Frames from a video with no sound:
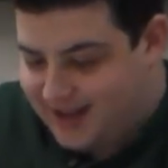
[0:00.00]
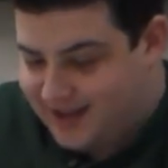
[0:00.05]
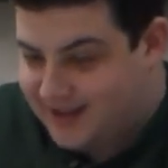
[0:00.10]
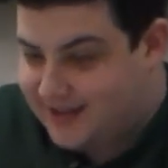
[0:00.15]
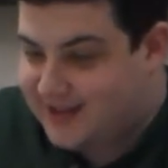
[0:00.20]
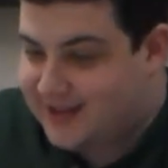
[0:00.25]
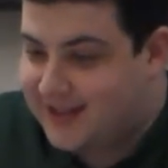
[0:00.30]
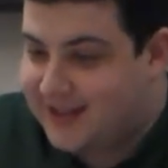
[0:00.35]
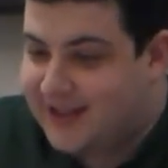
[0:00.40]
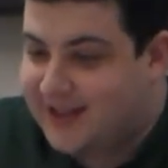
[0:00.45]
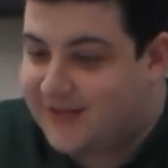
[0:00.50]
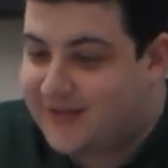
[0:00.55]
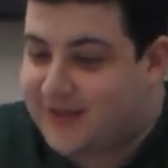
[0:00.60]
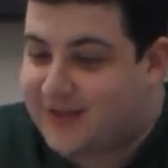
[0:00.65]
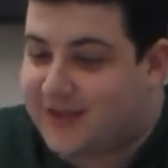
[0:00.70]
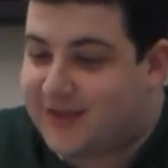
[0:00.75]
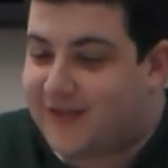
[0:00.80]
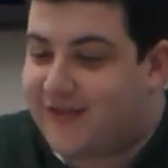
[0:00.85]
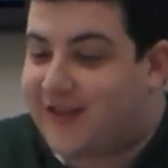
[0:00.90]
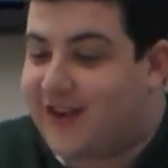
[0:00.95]
And if
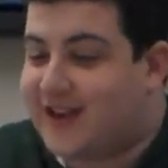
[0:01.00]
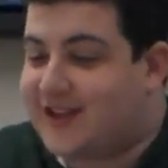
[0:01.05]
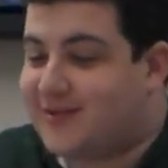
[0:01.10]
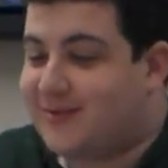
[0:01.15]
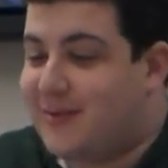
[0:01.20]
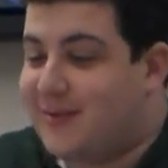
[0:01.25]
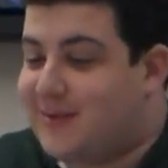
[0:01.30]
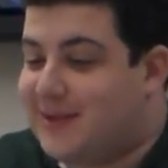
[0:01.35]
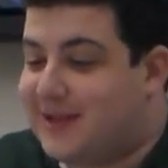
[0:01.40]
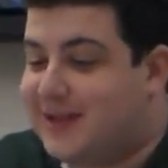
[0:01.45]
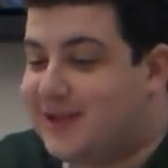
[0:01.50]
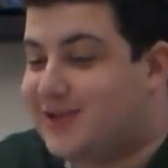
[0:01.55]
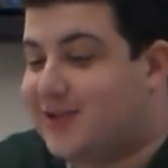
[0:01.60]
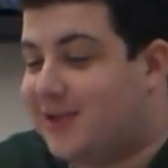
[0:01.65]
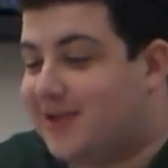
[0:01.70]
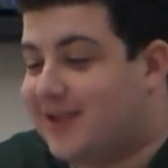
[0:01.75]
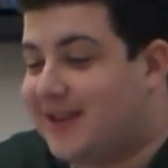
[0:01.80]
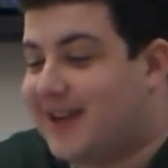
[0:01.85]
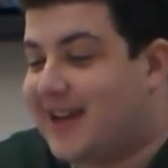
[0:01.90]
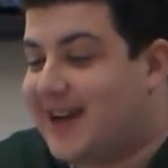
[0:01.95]
you French women
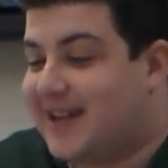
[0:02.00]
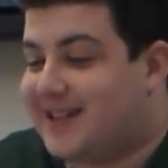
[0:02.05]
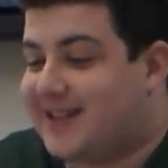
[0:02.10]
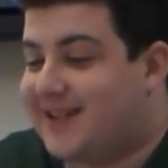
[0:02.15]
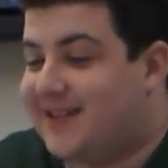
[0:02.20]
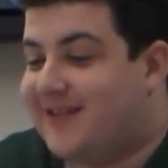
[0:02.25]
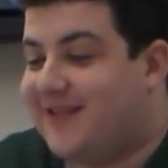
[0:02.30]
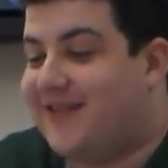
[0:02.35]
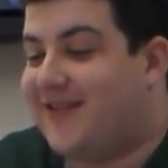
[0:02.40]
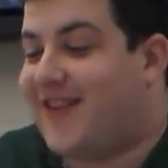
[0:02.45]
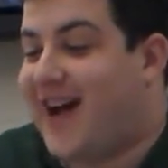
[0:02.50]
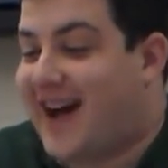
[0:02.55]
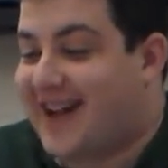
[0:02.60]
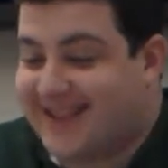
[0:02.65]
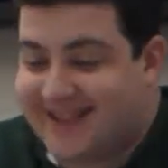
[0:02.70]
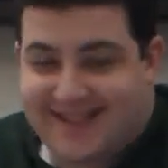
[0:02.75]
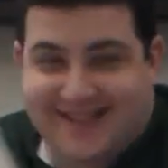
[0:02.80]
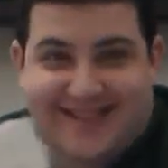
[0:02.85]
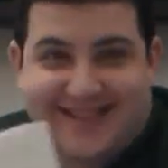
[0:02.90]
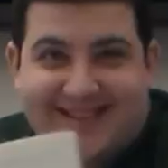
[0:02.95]
don't get
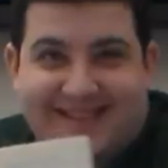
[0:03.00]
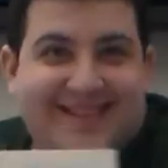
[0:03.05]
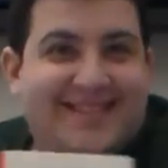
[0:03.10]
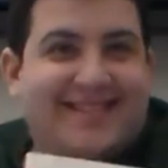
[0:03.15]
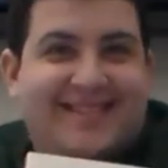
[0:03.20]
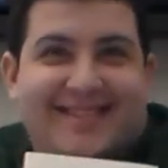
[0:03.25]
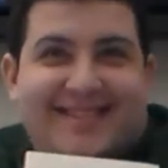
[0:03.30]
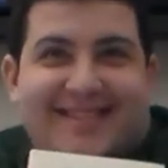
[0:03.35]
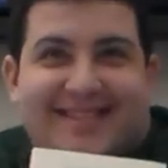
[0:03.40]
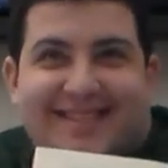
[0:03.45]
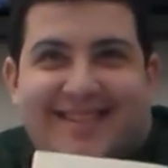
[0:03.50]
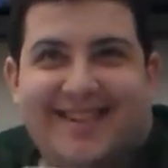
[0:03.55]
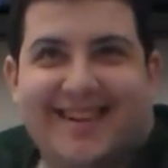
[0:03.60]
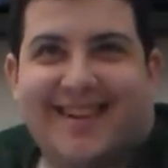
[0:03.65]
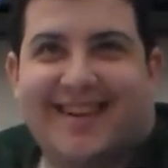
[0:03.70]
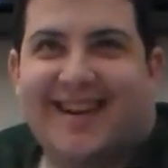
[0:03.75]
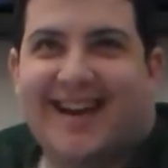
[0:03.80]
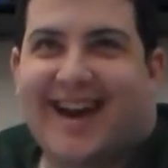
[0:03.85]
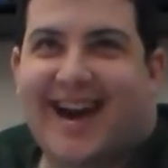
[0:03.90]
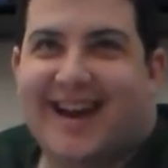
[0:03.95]
fat,
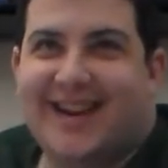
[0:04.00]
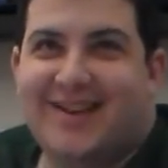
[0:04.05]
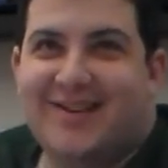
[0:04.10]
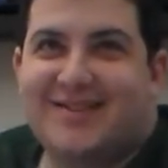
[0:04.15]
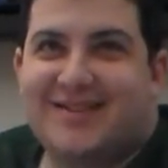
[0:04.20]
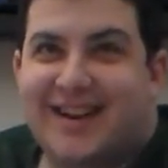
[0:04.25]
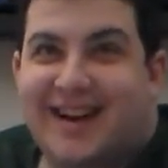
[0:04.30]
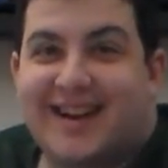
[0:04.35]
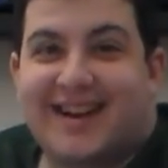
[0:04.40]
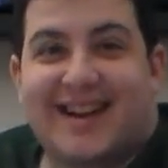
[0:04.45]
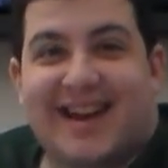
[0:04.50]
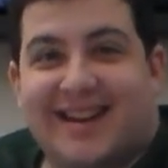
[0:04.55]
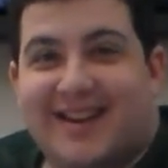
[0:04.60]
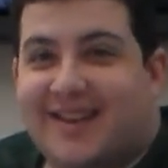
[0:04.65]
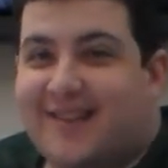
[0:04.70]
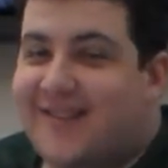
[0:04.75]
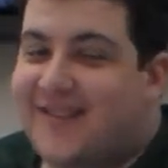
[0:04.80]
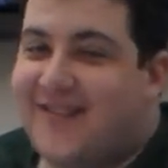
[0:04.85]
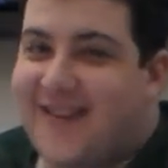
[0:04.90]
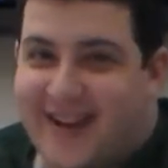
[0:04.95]
and you don't
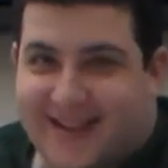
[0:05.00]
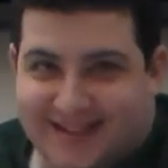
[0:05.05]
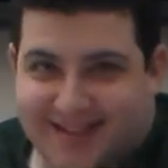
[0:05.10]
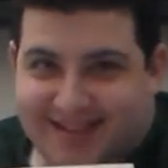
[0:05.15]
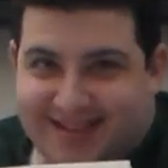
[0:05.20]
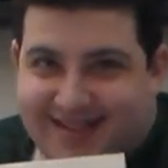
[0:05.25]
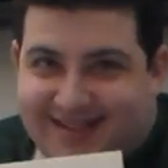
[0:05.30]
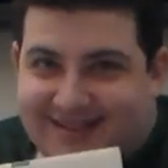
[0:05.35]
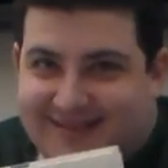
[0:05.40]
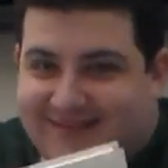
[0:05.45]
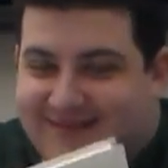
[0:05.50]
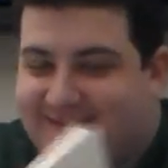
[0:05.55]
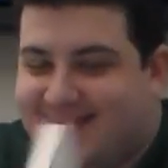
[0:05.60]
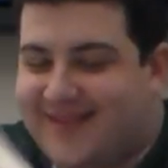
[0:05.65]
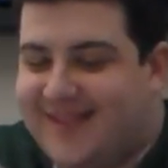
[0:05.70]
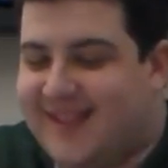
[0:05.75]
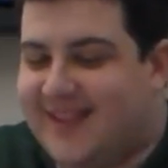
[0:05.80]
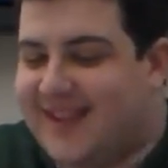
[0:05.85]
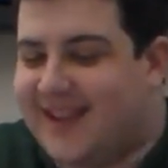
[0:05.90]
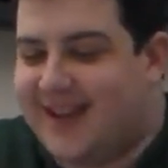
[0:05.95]
get fat.
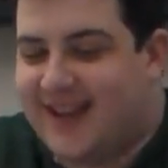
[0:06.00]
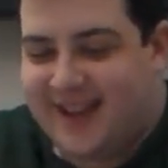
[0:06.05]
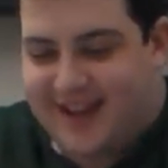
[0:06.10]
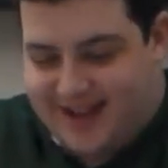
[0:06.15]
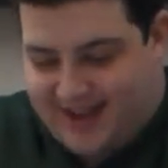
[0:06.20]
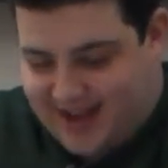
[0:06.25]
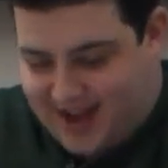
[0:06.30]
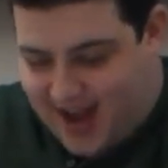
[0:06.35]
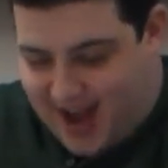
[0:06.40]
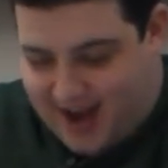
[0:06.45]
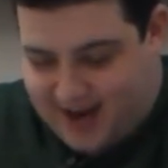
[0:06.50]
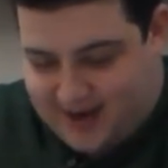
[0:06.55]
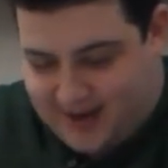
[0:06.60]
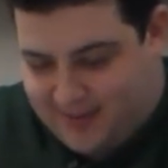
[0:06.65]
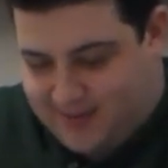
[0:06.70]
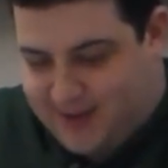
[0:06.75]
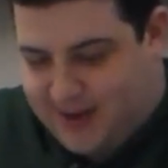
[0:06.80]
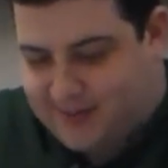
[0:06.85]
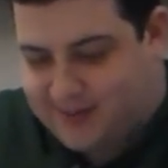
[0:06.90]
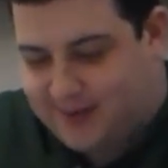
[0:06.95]
I don't
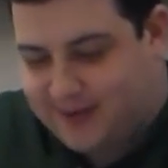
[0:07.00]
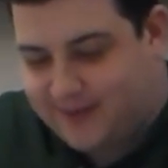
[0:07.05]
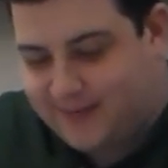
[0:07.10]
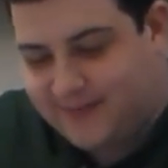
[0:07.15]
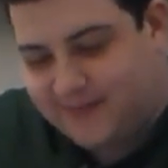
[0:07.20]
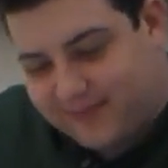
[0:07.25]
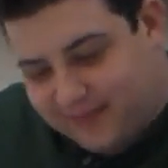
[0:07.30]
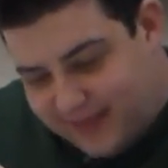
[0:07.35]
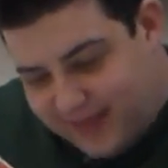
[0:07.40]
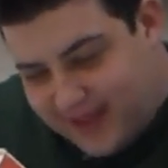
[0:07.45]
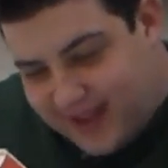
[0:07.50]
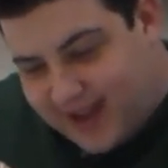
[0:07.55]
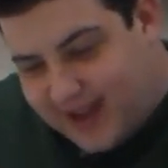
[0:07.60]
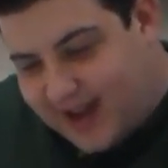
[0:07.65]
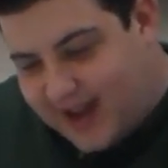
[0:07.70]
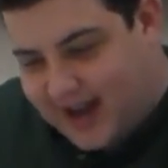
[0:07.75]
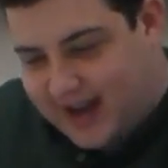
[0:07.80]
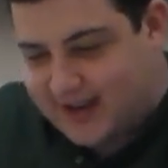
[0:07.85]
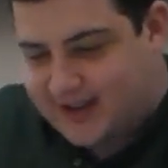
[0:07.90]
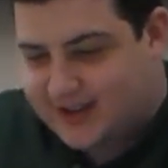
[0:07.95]
know people.
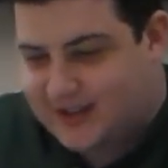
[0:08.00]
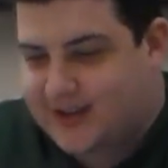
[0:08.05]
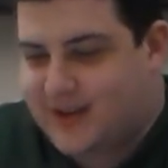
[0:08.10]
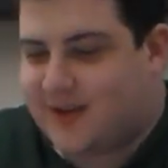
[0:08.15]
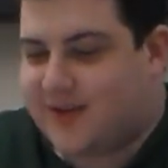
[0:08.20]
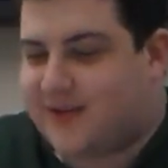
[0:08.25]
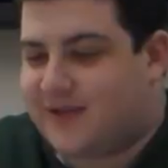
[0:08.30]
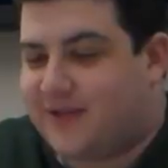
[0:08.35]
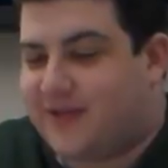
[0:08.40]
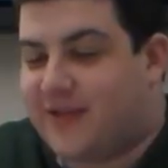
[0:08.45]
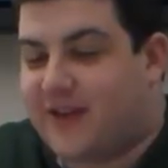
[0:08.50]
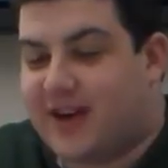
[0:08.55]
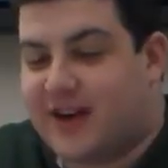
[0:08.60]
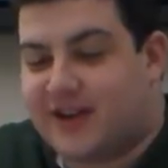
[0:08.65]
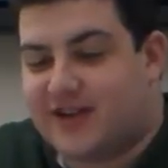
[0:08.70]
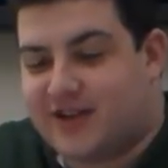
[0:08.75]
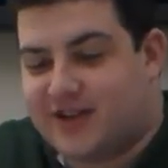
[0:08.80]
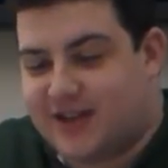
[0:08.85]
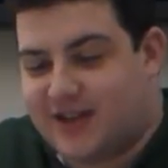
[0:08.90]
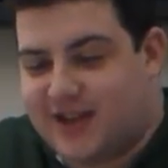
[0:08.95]
I just know it's
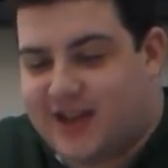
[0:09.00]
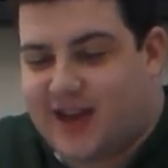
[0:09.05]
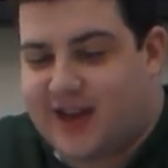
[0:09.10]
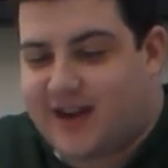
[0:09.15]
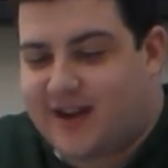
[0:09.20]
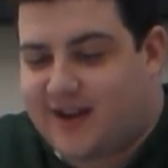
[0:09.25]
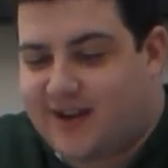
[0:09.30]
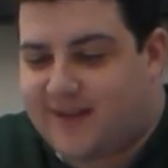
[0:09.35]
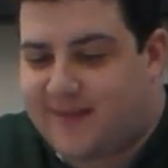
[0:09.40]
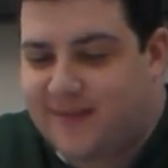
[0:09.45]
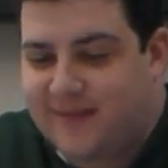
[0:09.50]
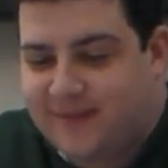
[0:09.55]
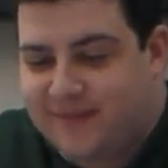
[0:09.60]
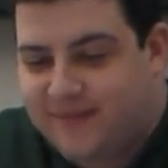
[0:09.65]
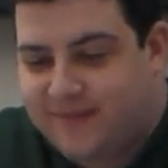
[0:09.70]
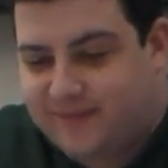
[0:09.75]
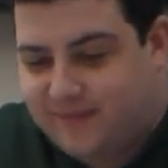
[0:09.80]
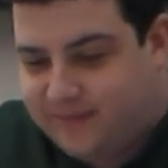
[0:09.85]
French and that uh,